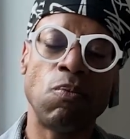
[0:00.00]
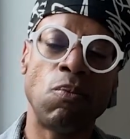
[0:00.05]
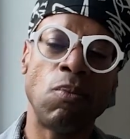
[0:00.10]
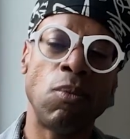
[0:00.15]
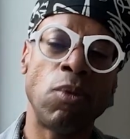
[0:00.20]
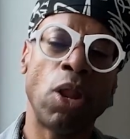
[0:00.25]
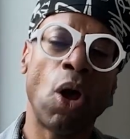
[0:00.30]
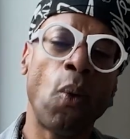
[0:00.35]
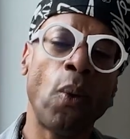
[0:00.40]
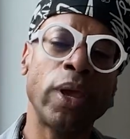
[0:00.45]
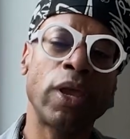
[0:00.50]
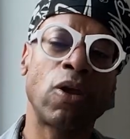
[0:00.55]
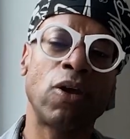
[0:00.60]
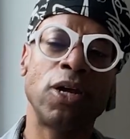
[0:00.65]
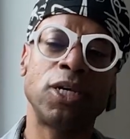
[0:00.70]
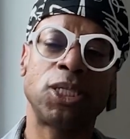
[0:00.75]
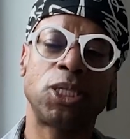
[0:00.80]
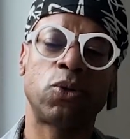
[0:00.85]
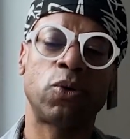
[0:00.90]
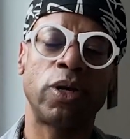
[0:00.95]
knowing your
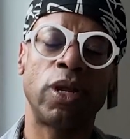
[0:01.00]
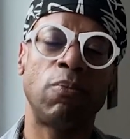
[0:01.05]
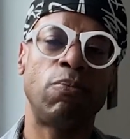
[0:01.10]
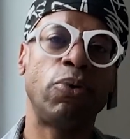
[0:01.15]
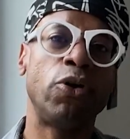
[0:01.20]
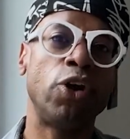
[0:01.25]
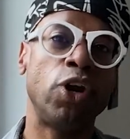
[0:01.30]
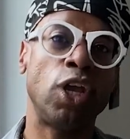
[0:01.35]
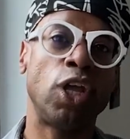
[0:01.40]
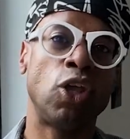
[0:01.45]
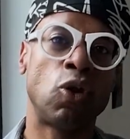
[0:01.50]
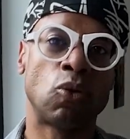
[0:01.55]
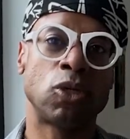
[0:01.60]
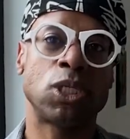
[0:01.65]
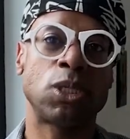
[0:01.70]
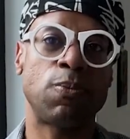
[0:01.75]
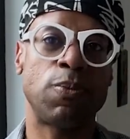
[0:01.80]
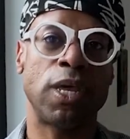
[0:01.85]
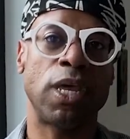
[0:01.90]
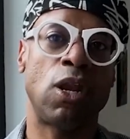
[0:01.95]
history and putting your
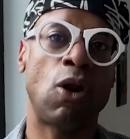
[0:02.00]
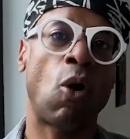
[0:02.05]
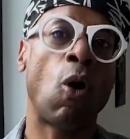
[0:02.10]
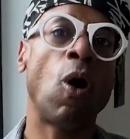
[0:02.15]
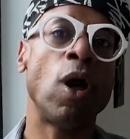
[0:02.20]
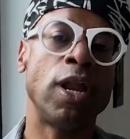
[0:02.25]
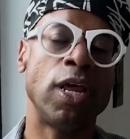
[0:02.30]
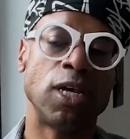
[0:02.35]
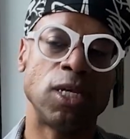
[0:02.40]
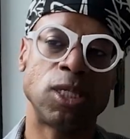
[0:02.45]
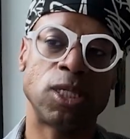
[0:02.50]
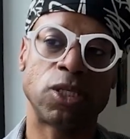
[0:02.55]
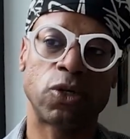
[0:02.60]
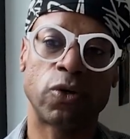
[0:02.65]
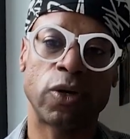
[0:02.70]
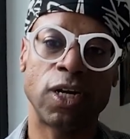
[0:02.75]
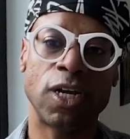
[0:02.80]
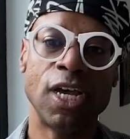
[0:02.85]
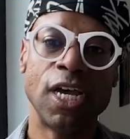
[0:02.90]
spin on history.